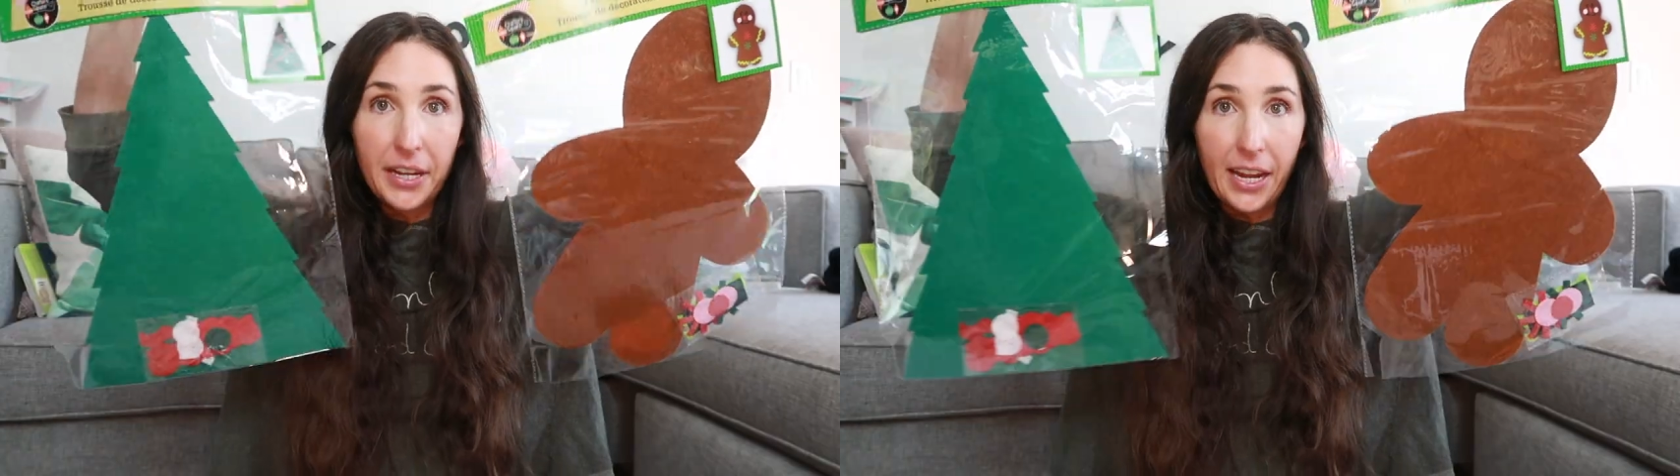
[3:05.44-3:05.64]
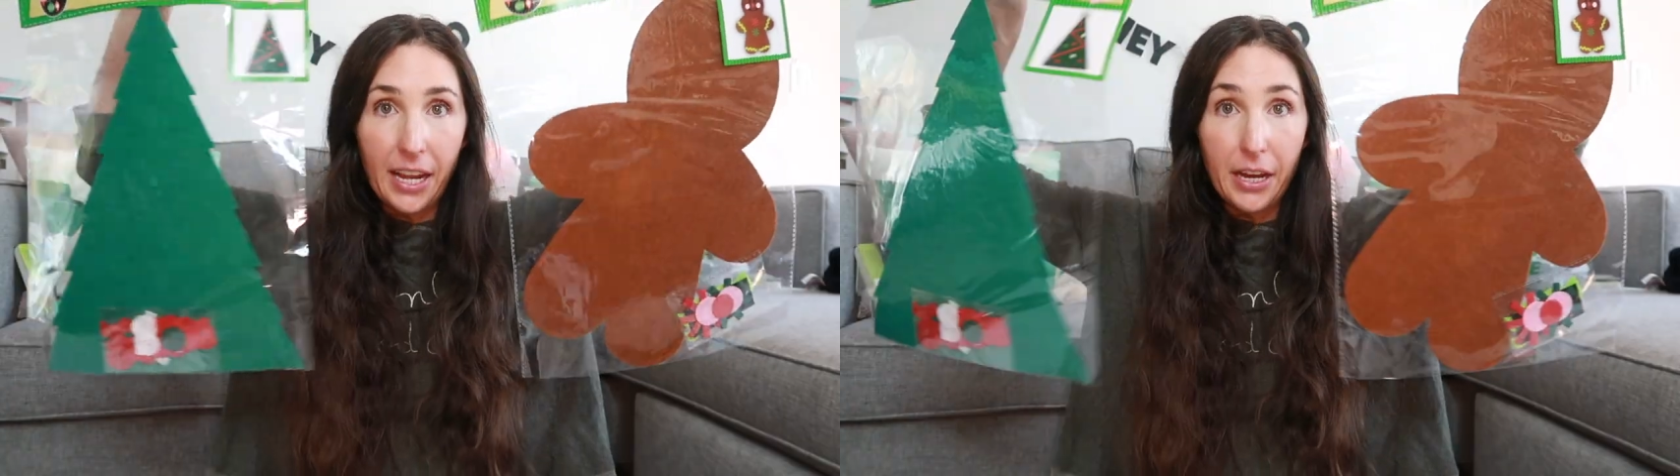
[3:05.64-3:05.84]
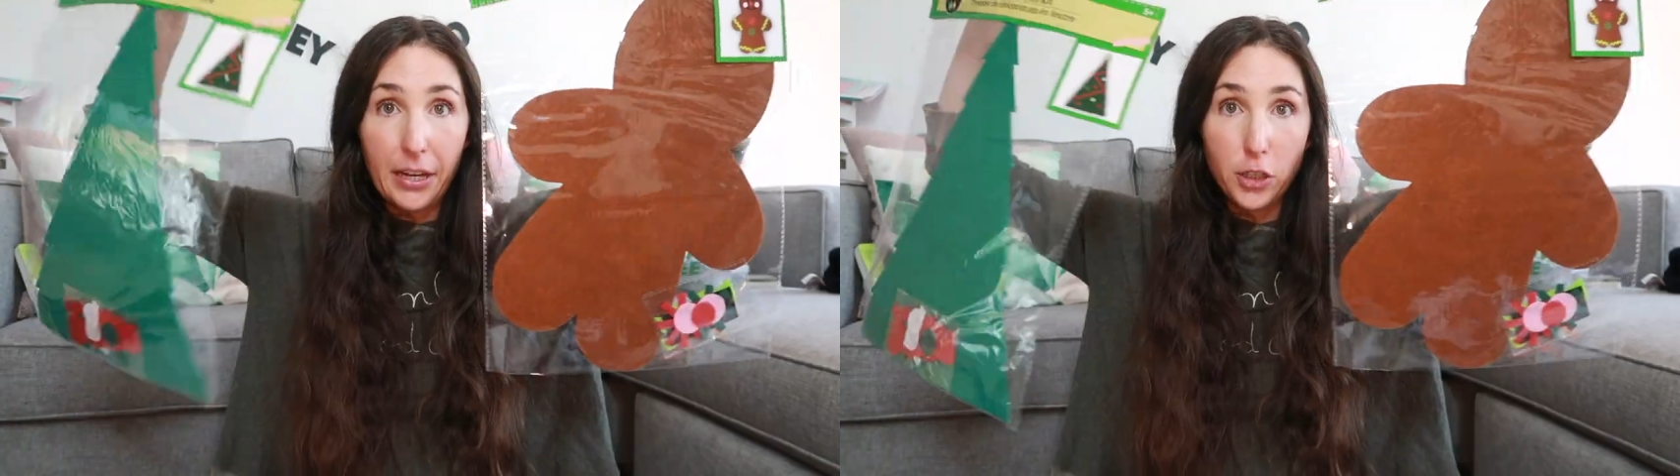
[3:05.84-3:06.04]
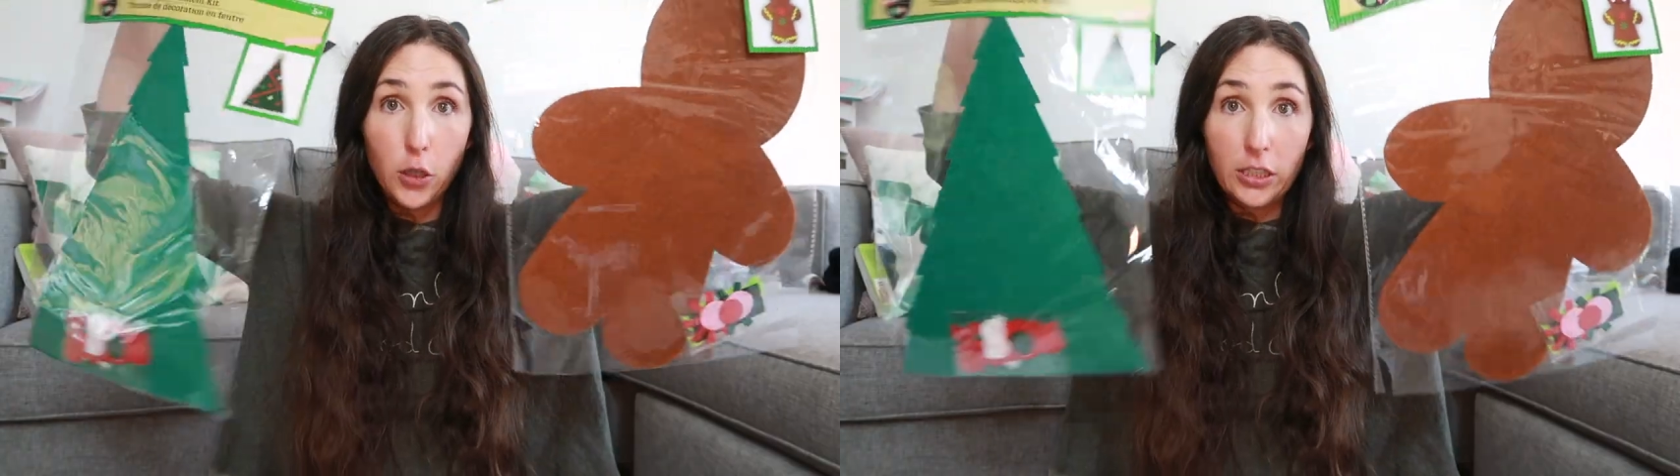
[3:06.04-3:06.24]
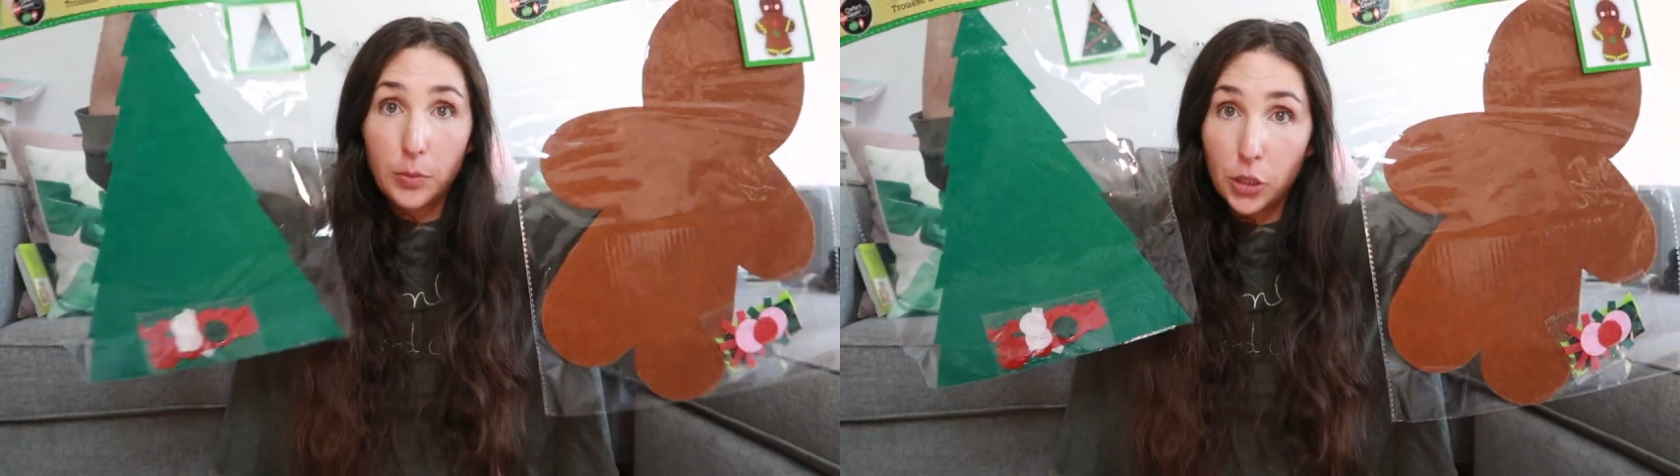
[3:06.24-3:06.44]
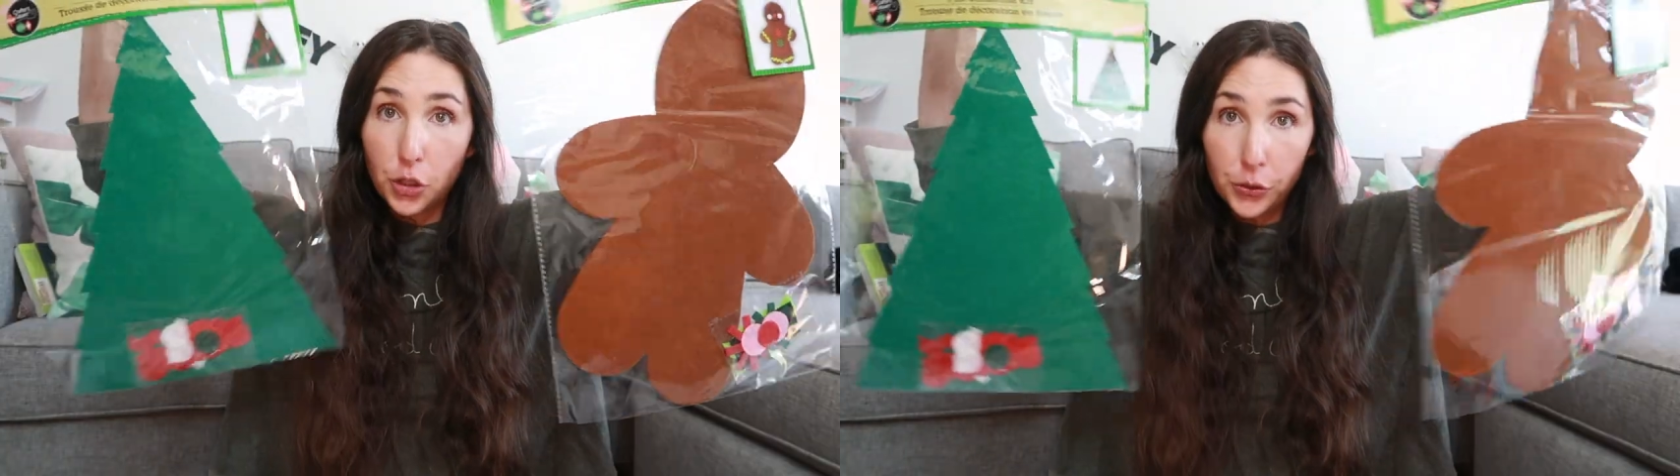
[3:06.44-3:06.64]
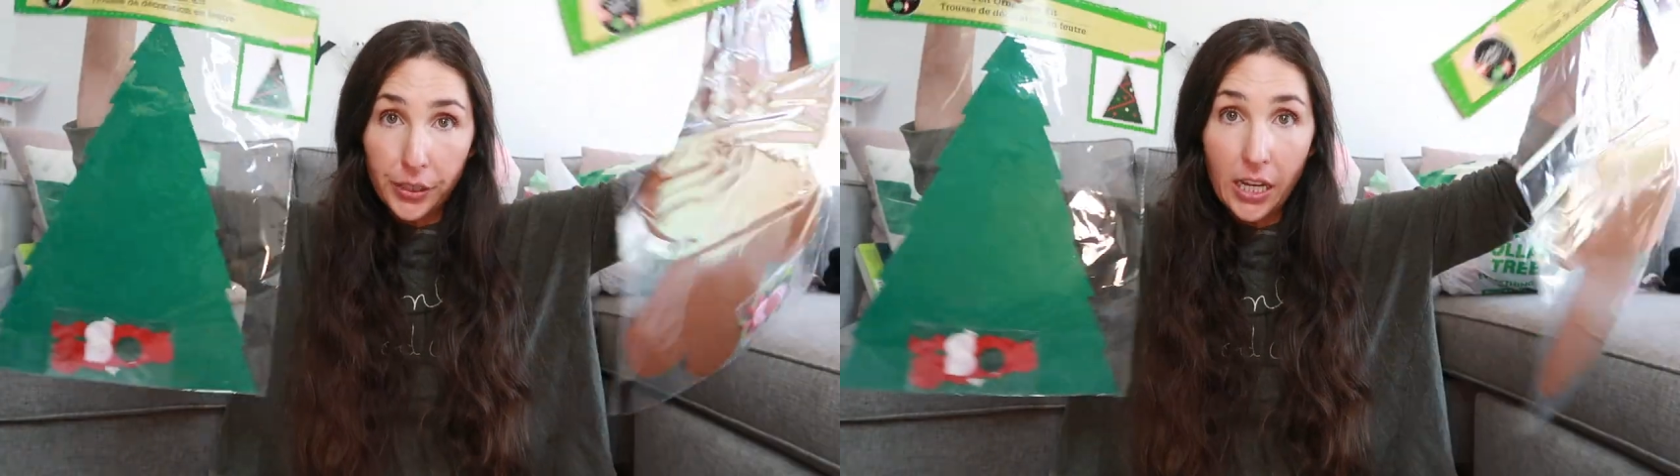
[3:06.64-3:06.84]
and Christmas tree